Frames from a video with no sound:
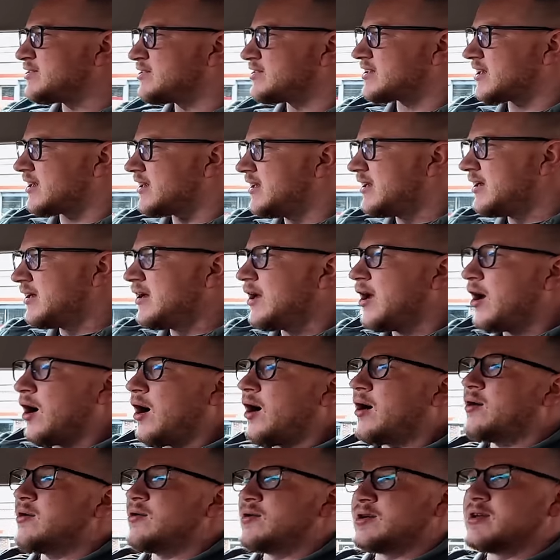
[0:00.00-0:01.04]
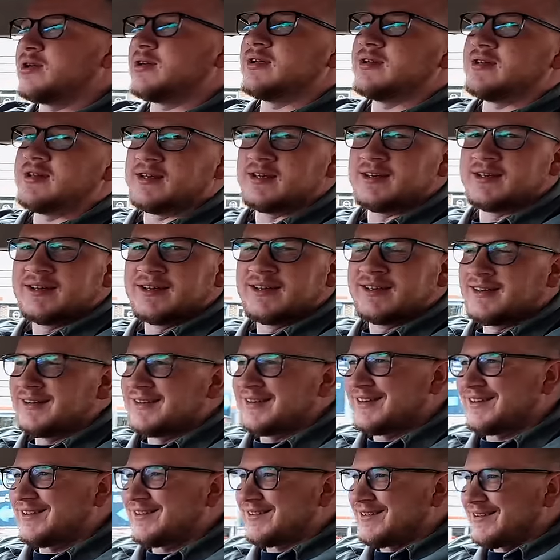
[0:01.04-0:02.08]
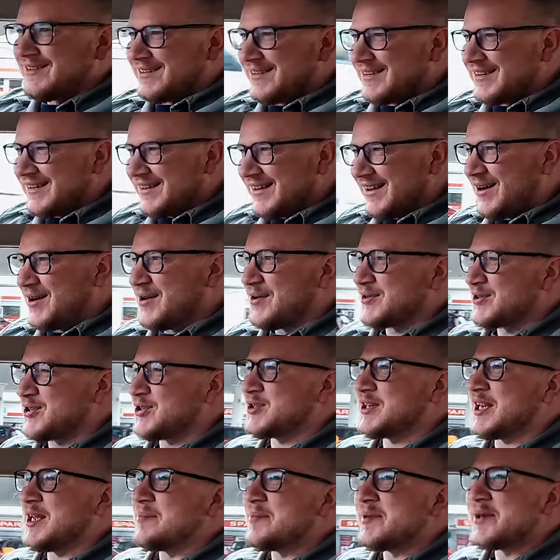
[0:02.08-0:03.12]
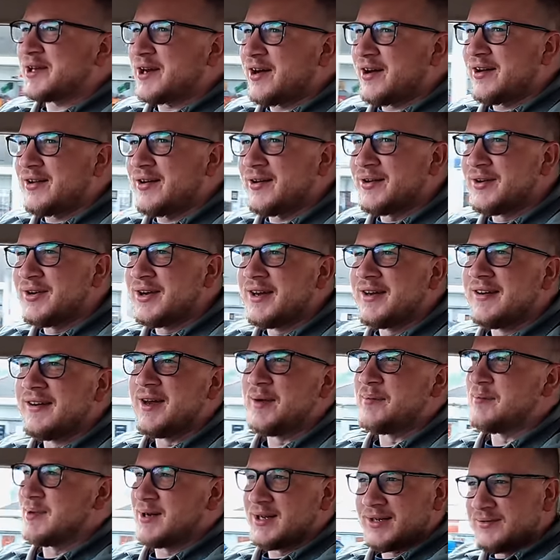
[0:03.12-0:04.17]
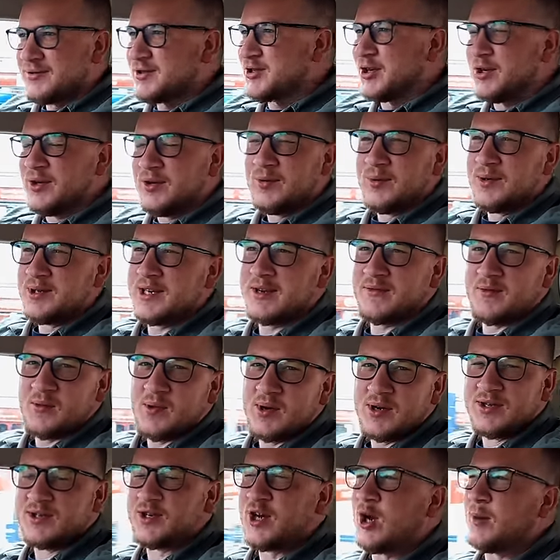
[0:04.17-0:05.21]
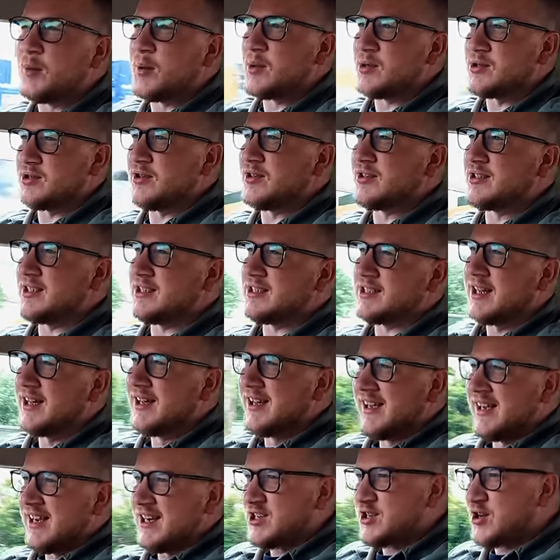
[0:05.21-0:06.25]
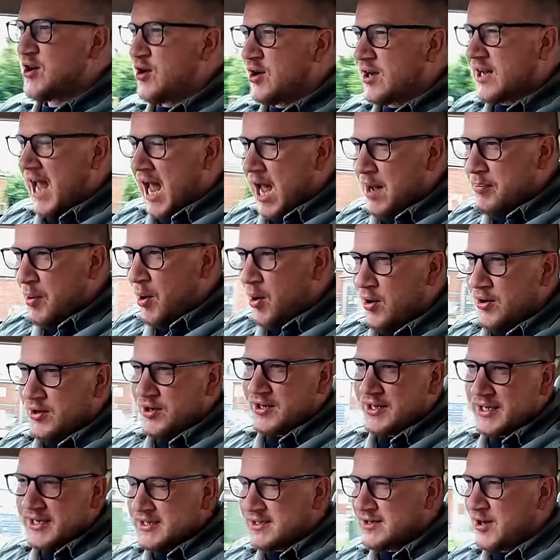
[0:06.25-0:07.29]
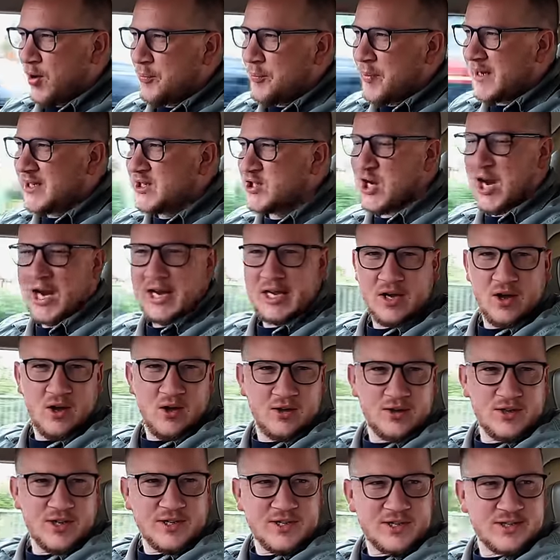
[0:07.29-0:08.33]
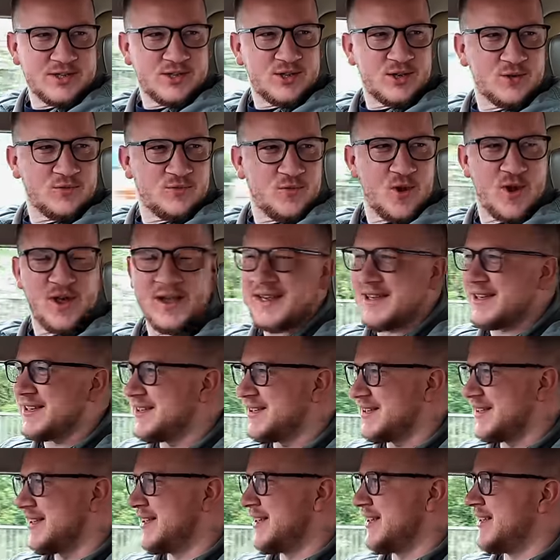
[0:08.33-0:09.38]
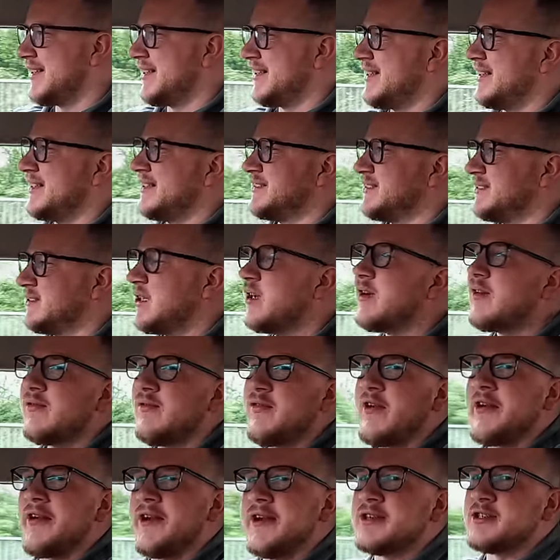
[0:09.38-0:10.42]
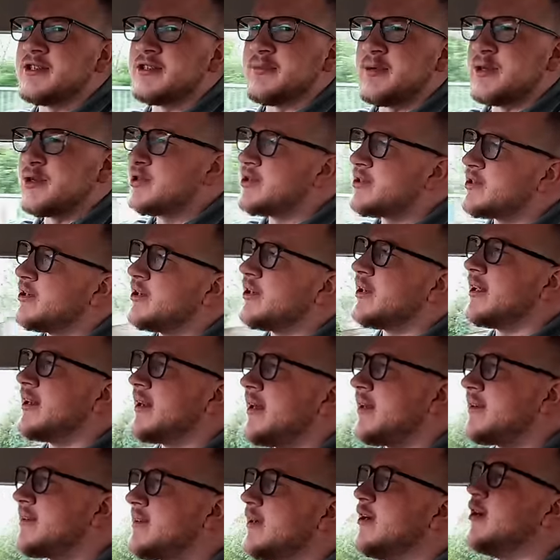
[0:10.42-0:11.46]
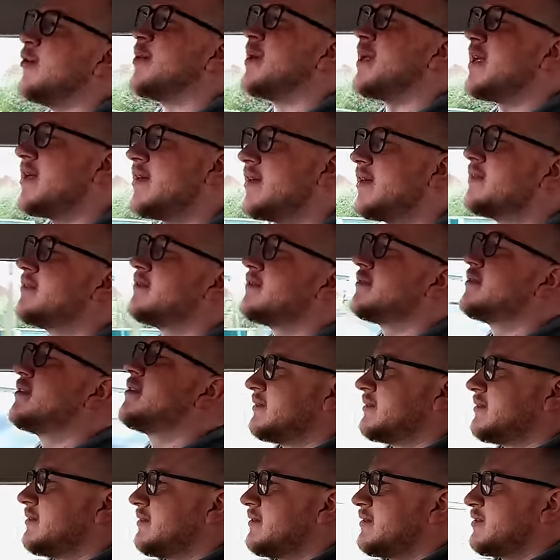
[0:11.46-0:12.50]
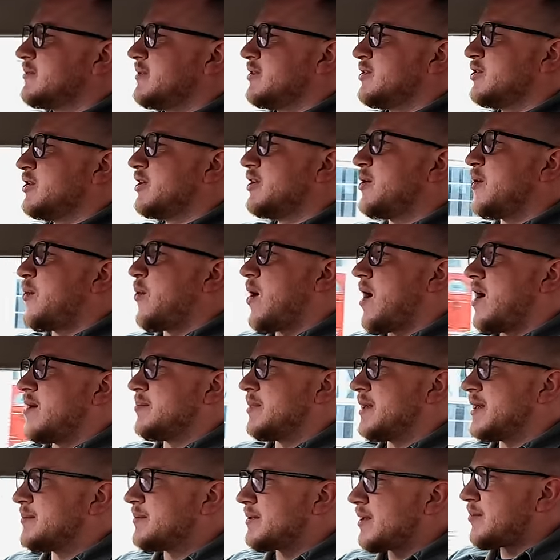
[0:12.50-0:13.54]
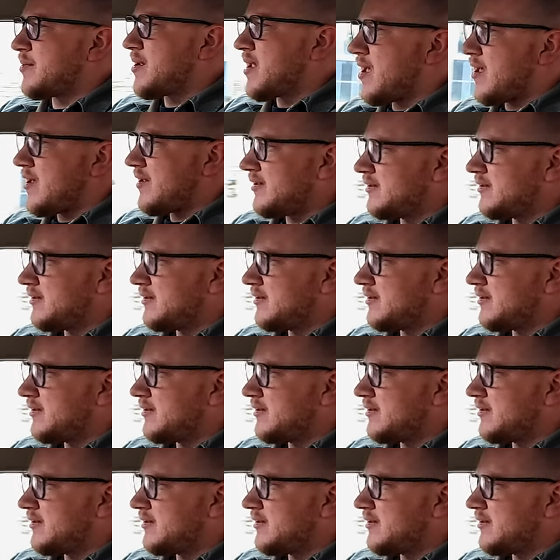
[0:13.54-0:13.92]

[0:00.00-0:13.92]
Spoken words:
She's like, oh, good. Oh, I was just keeping an eye on number 2, whichever one Toby was on, because he's got a cap on and he's got a big jacket on. It doesn't look right. Very suspicious looking, our Toby, especially in a white BMW.